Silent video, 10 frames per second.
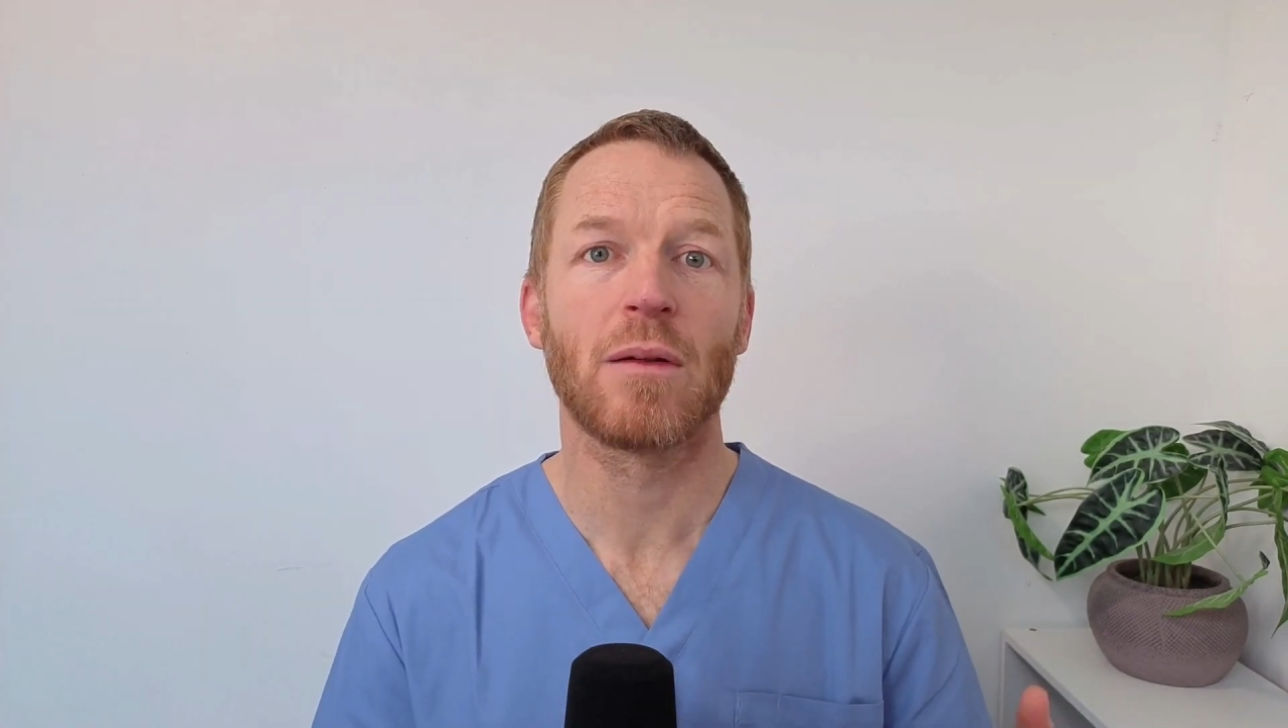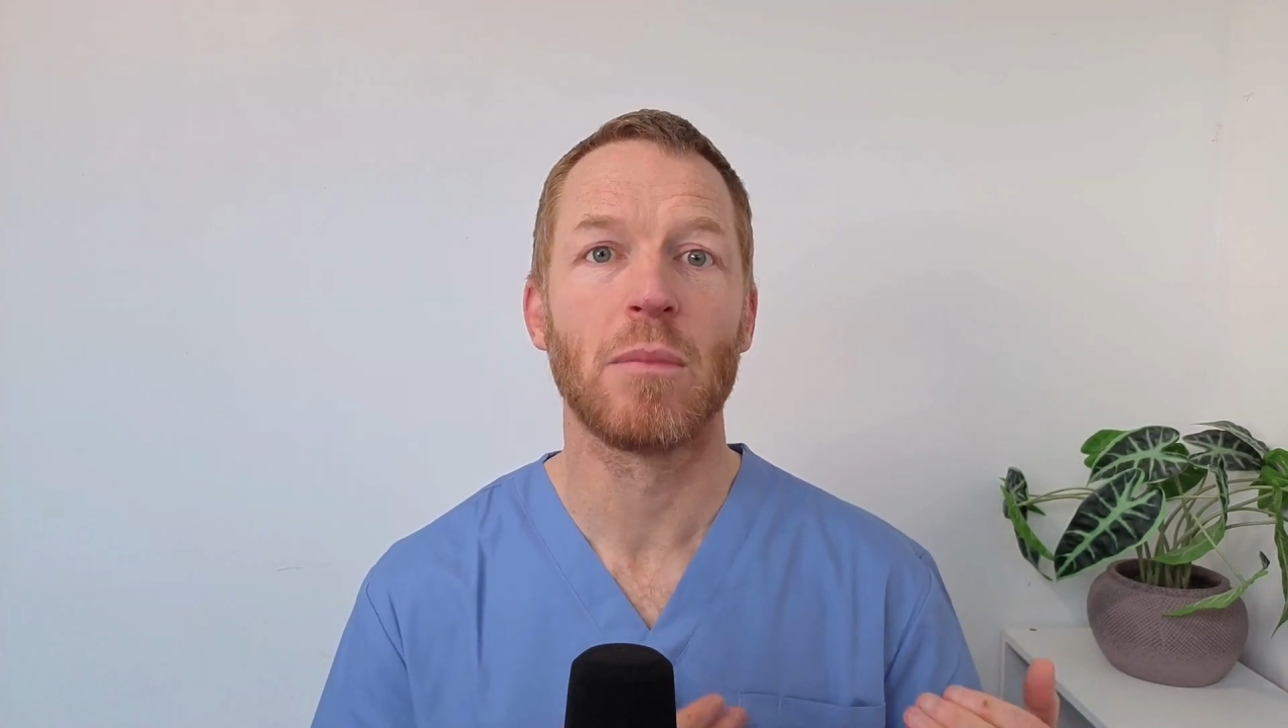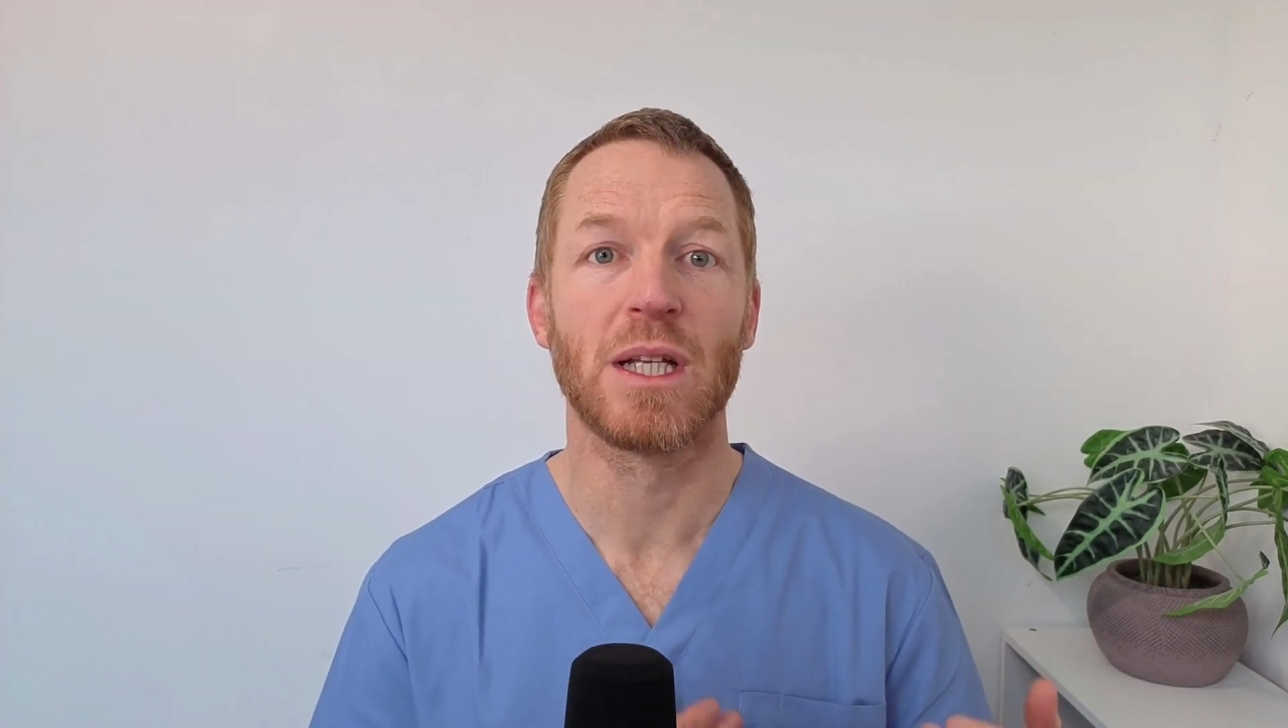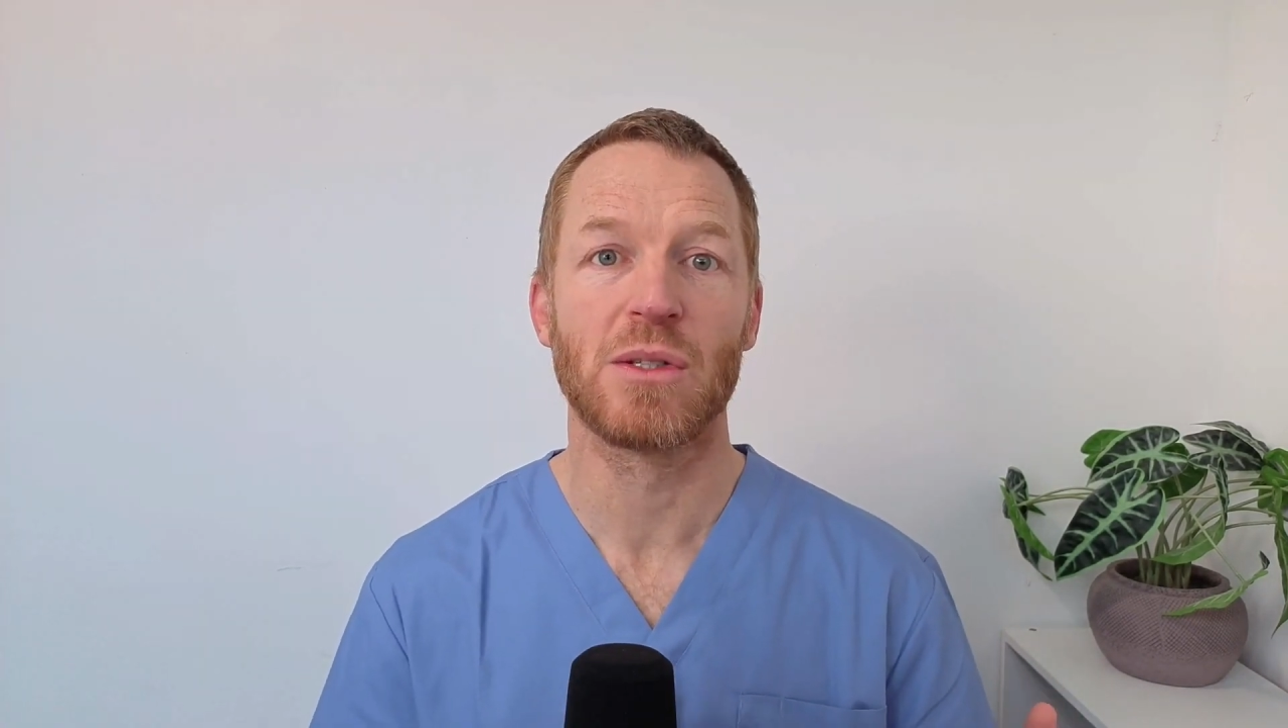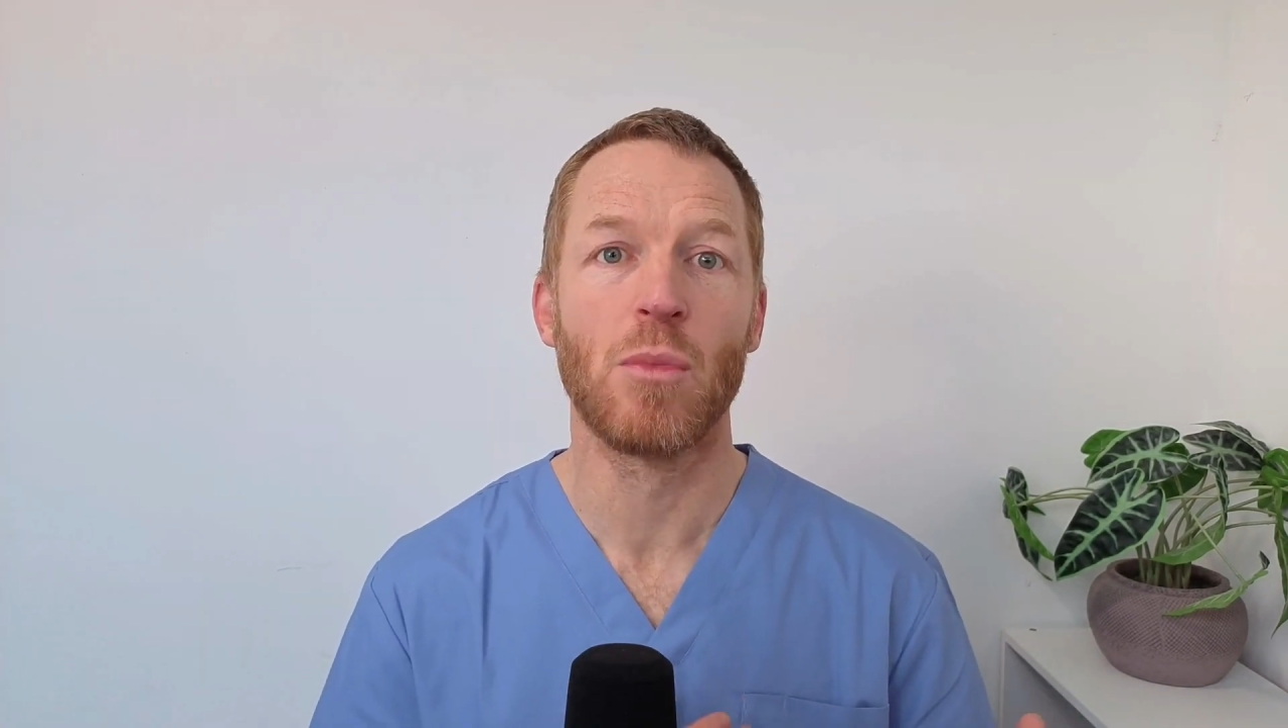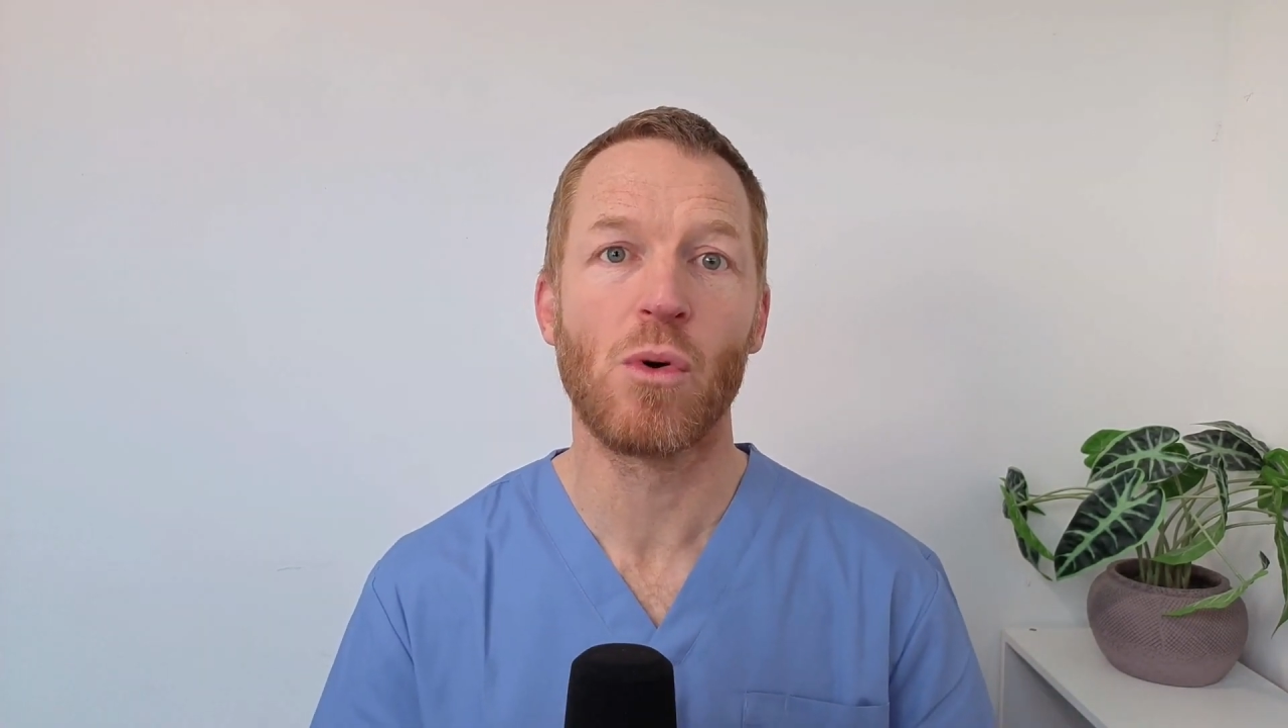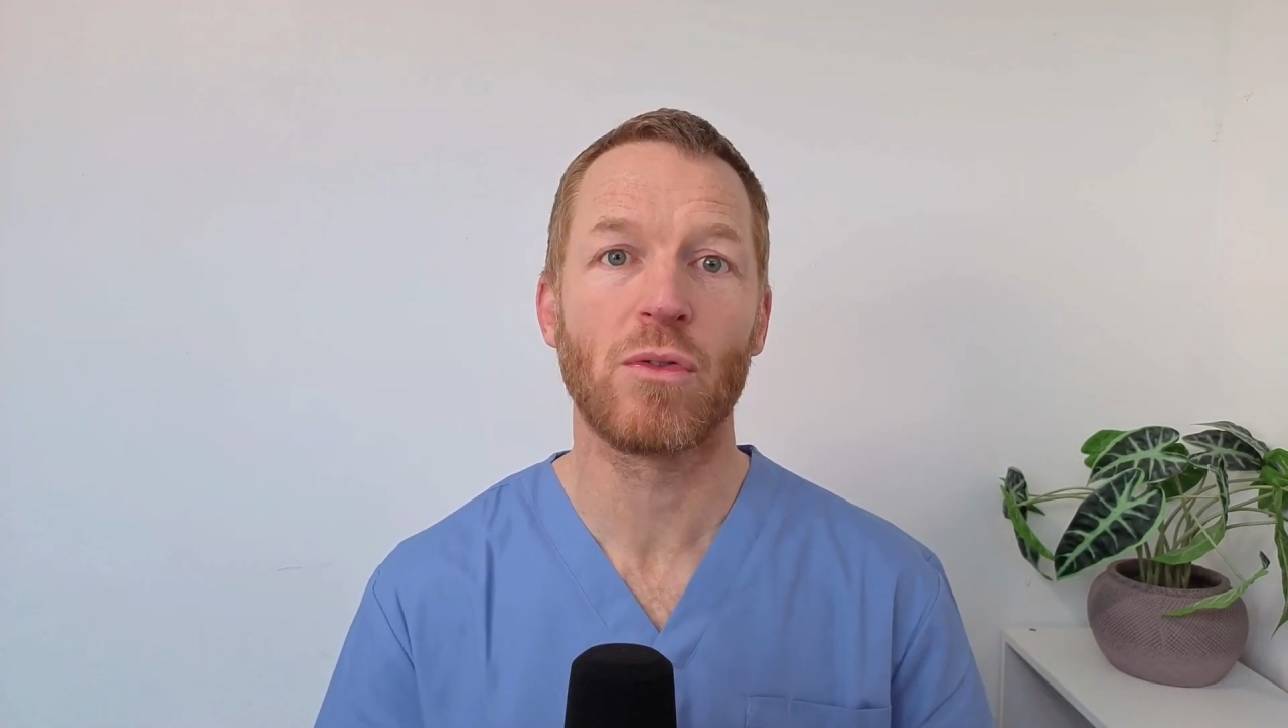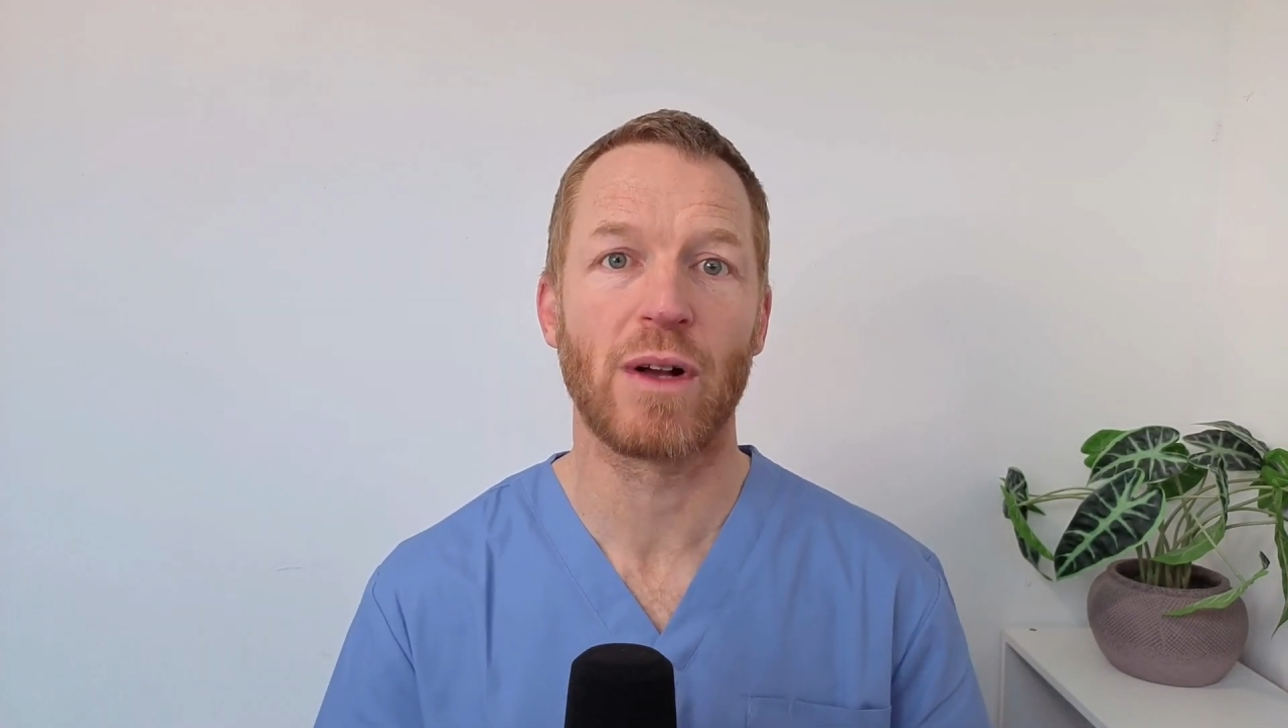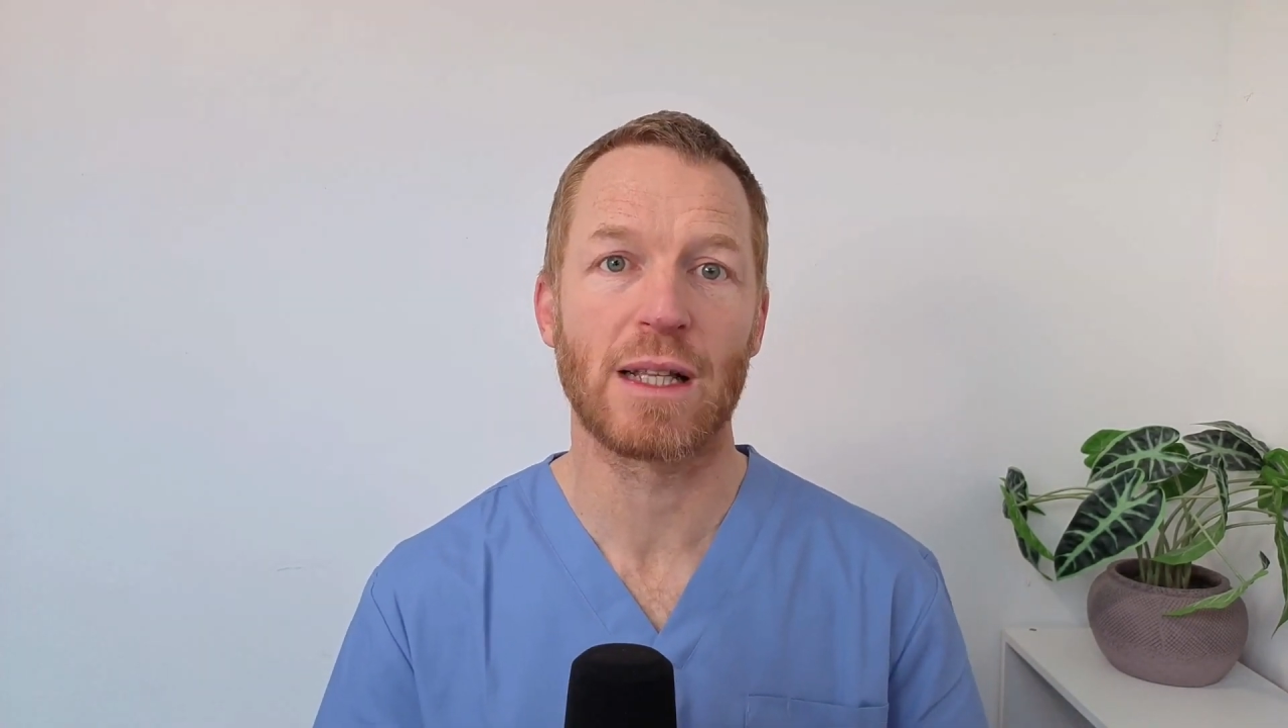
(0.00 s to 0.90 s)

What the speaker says: means more fat